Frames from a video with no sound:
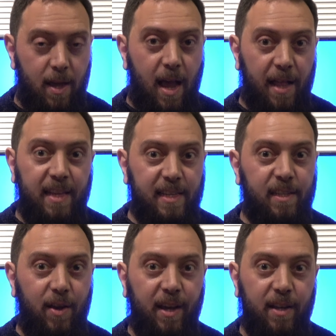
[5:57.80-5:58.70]
And this is
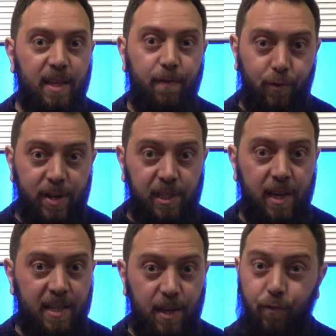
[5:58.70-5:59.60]
so you can
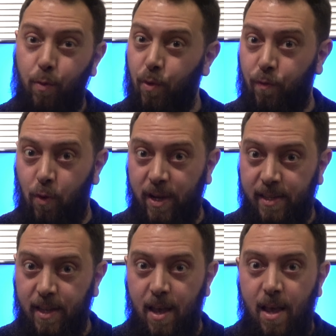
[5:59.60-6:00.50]
differentiate it from your
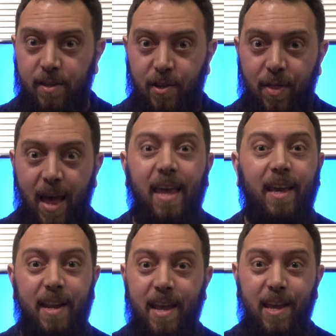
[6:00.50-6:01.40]
voice so that it
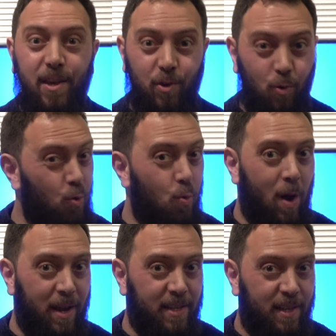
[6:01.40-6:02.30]
can hear you
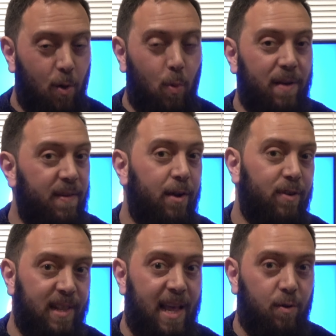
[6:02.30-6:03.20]
always whenever there
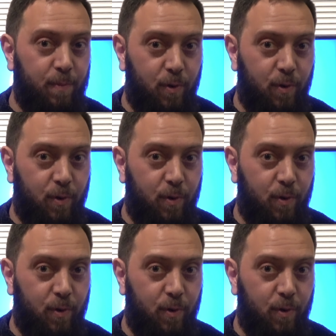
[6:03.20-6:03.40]
is loud